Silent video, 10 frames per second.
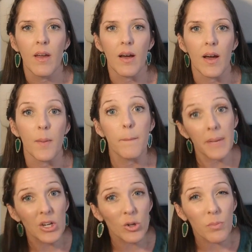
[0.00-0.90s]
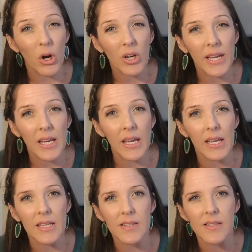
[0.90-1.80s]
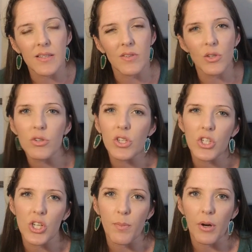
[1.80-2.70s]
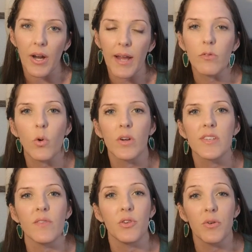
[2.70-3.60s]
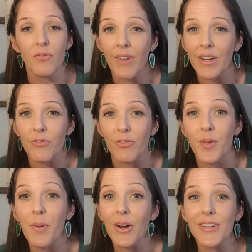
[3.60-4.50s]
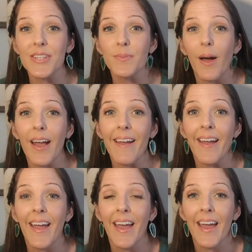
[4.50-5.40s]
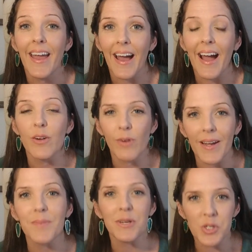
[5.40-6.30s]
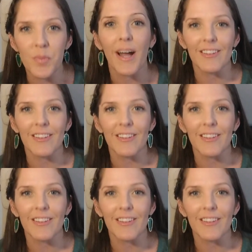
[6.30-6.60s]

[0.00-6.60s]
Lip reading: Metered parking is usually cheaper, and of course, if you can find a free parking spot, I recommend you buy